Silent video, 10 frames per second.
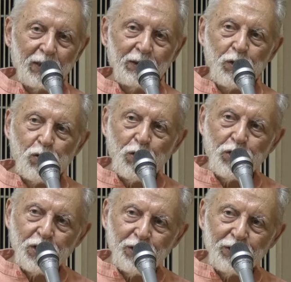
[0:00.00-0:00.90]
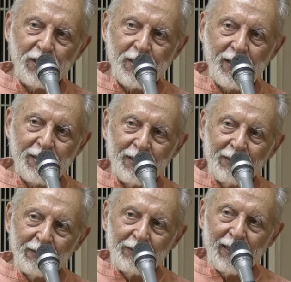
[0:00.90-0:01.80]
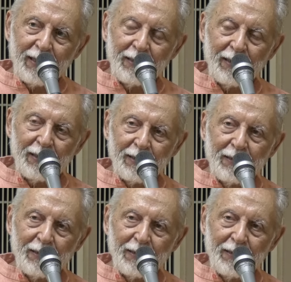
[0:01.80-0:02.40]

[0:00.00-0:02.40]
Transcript: The solution to this is that